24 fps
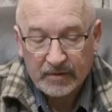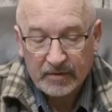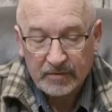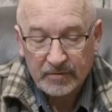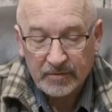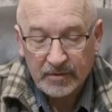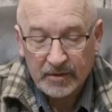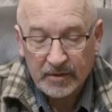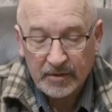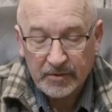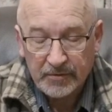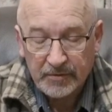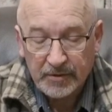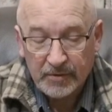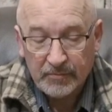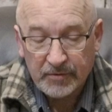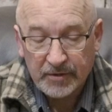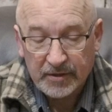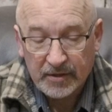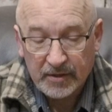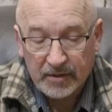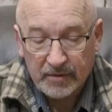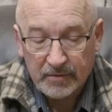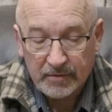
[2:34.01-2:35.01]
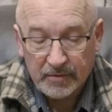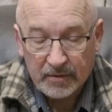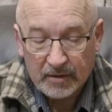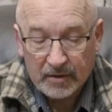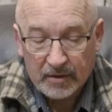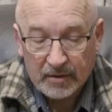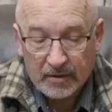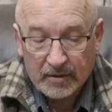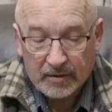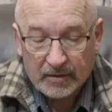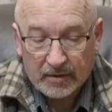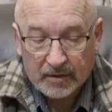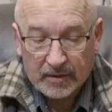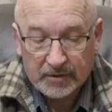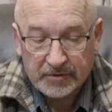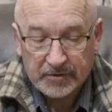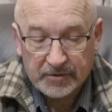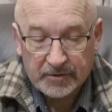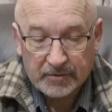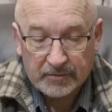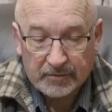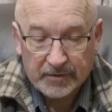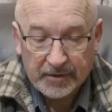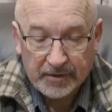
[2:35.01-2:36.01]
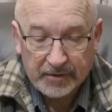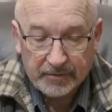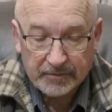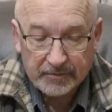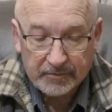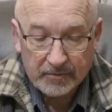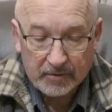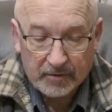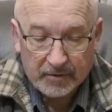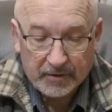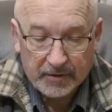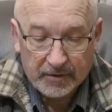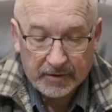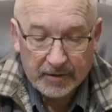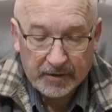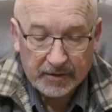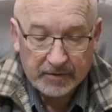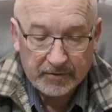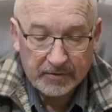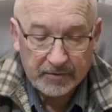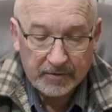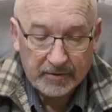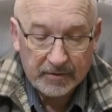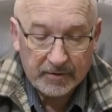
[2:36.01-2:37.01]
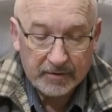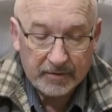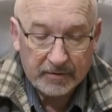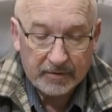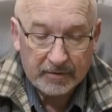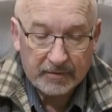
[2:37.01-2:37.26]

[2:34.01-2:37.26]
So here we go, hunting around, not connected.